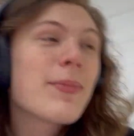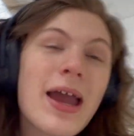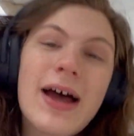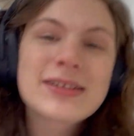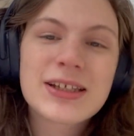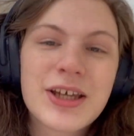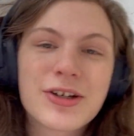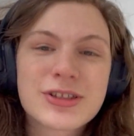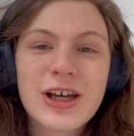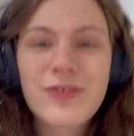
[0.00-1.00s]
be asking
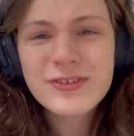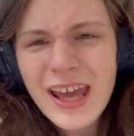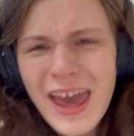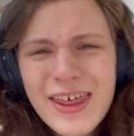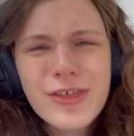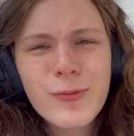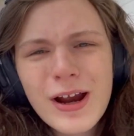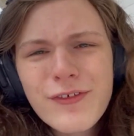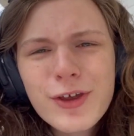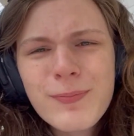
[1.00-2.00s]
yourself, Death,
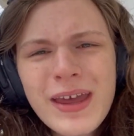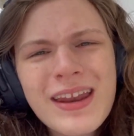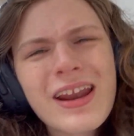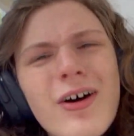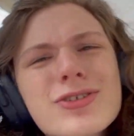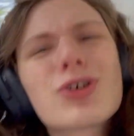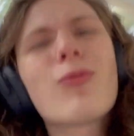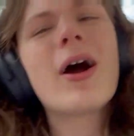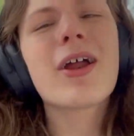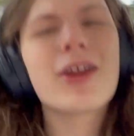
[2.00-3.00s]
where have you been? And also,
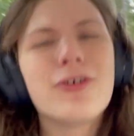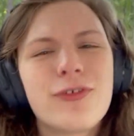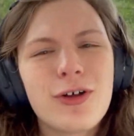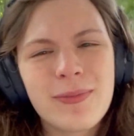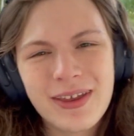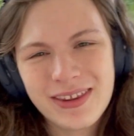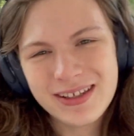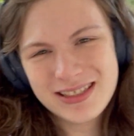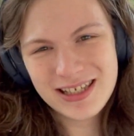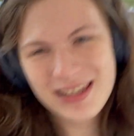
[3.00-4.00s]
why are you filming
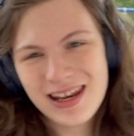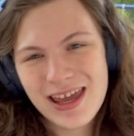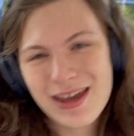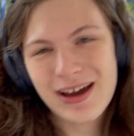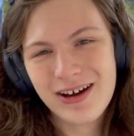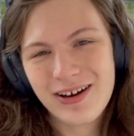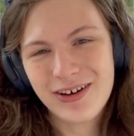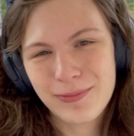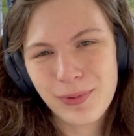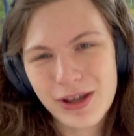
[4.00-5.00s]
this in a on
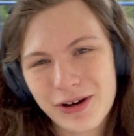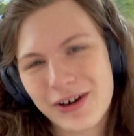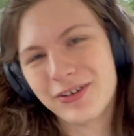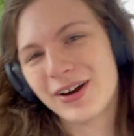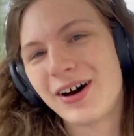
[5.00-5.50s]
a playground?